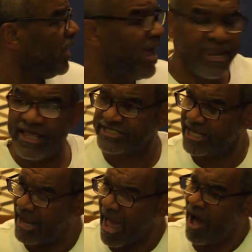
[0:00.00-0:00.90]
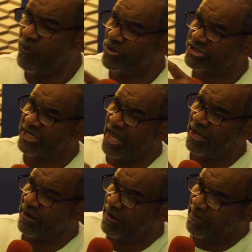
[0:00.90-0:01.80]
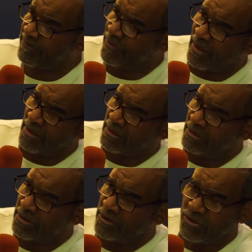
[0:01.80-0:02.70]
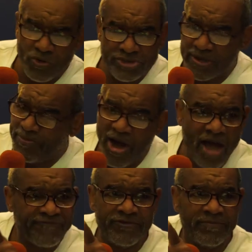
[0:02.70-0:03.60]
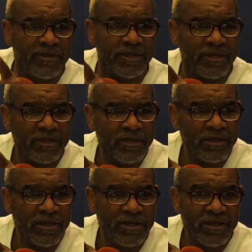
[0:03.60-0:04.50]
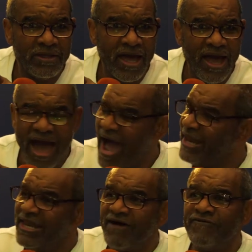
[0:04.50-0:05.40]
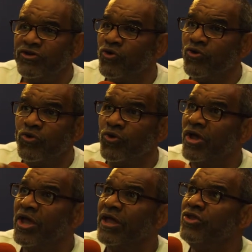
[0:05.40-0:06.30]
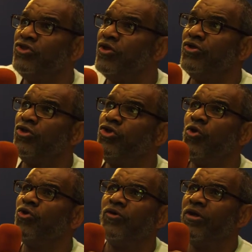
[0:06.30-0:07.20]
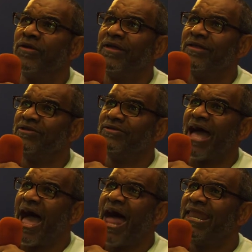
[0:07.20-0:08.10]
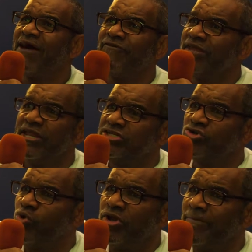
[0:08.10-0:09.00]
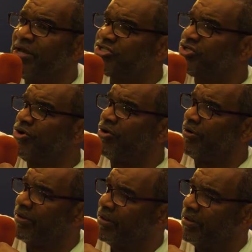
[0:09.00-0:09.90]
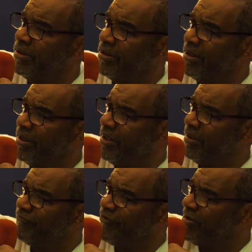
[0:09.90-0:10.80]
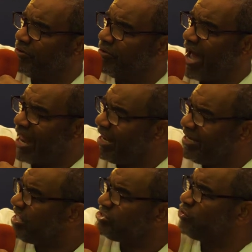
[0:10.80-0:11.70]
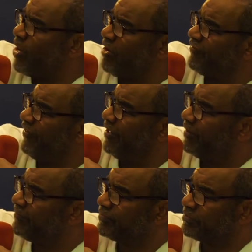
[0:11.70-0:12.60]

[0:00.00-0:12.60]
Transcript: And he said, I will say to them, You depart from me. I never knew you. You I never needed you on the missionary field. I didn't need you out there.